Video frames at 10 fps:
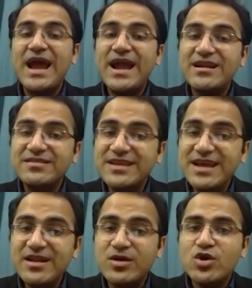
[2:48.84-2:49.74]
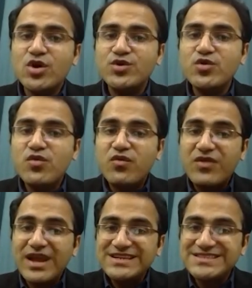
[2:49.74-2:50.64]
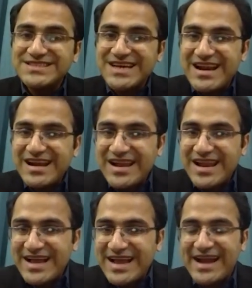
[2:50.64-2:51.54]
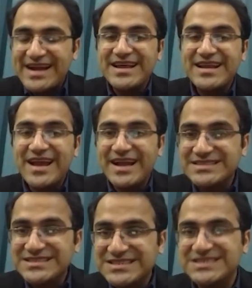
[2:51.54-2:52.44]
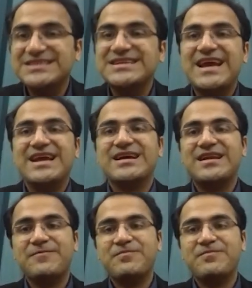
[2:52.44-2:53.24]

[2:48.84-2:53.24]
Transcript: and then you flex their leg at a 90 degree angle.